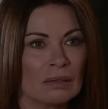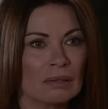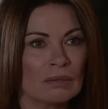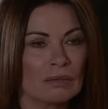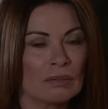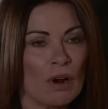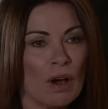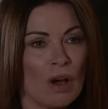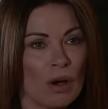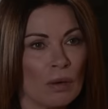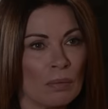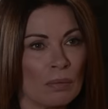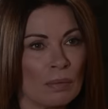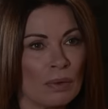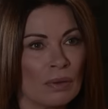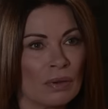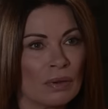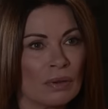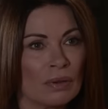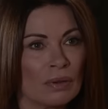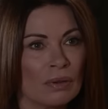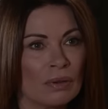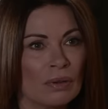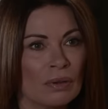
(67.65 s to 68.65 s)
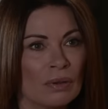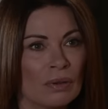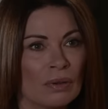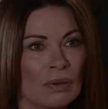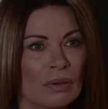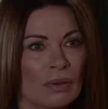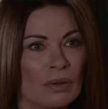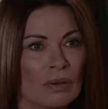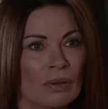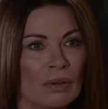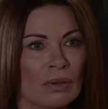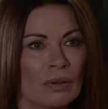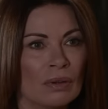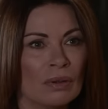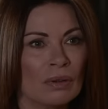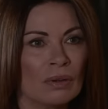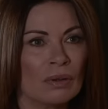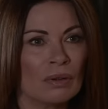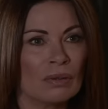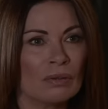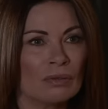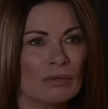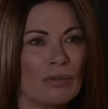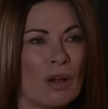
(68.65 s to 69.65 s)
Rob?
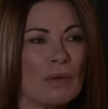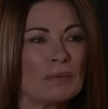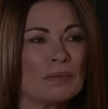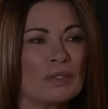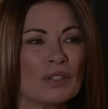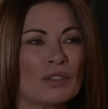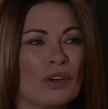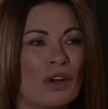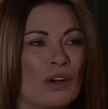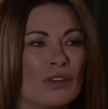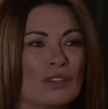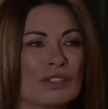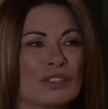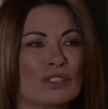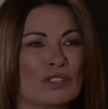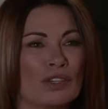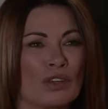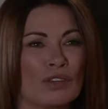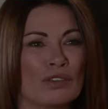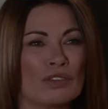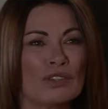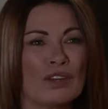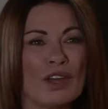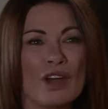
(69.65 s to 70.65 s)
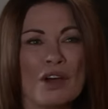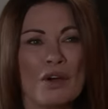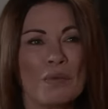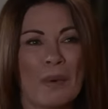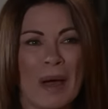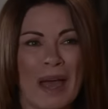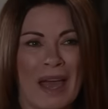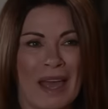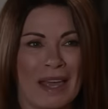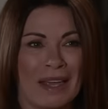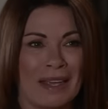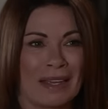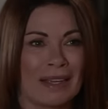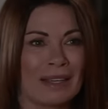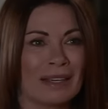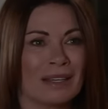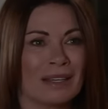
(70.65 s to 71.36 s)
Rob's not got a son, no way.